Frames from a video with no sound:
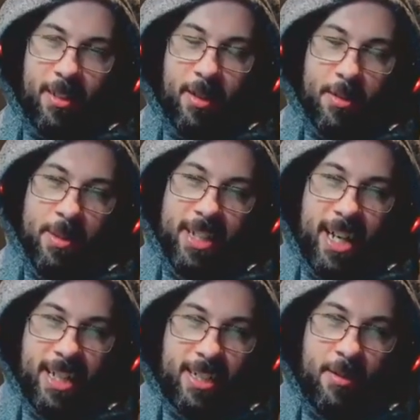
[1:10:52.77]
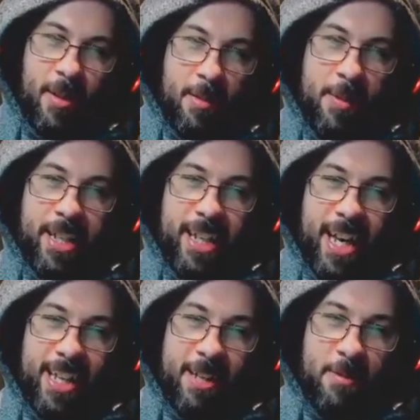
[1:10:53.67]
Cosmic Cakes. You reckon we can
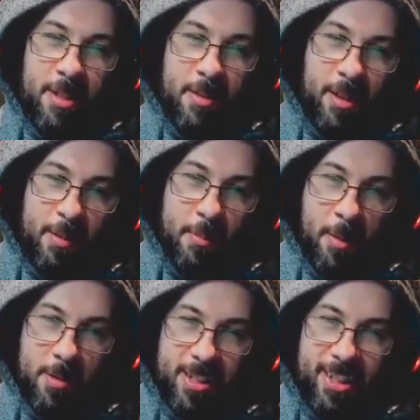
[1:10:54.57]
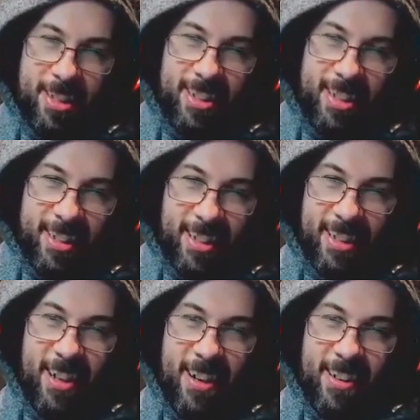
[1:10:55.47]
get them to do like a blog? Like a
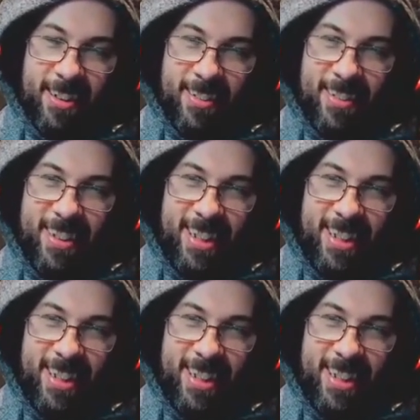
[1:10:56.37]
article?